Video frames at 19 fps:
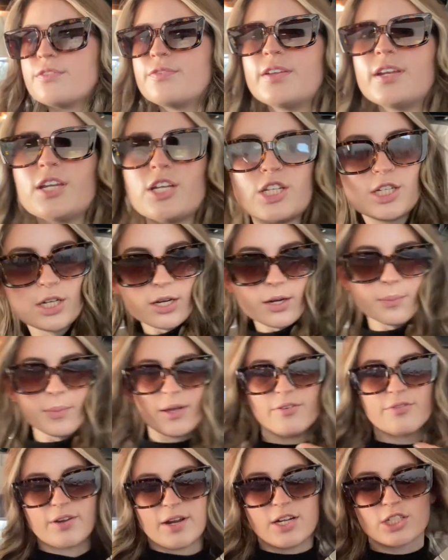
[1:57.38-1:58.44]
finished my
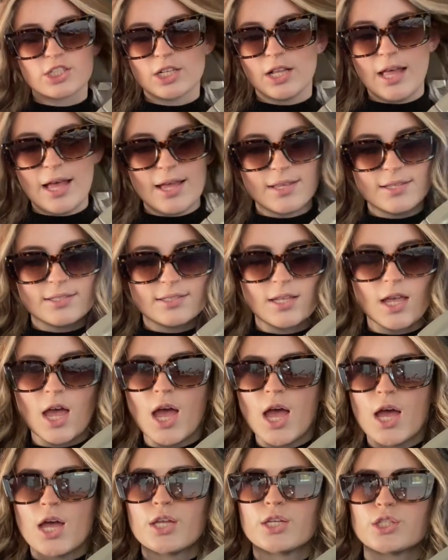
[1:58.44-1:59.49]
French class,
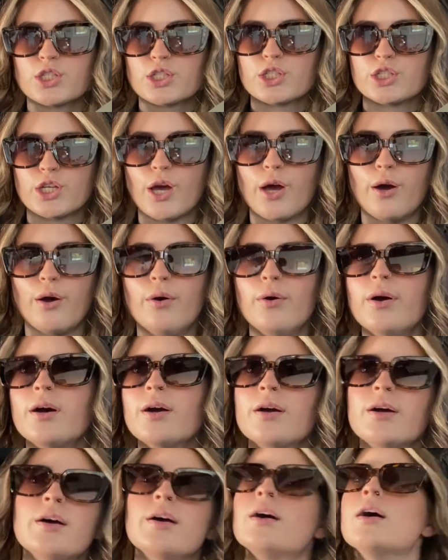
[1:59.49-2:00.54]
so
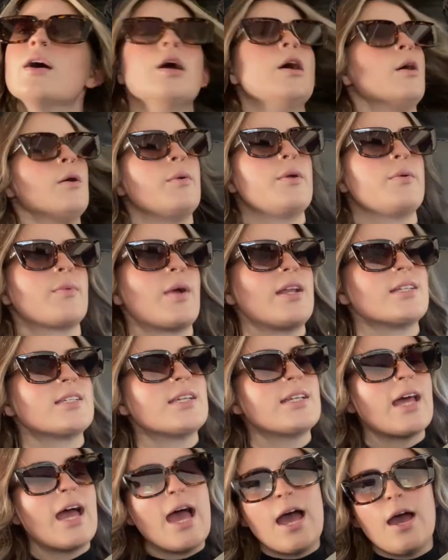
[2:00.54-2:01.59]
we
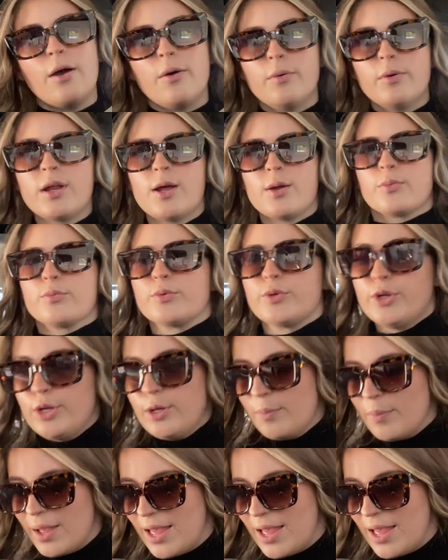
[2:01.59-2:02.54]
rented out a room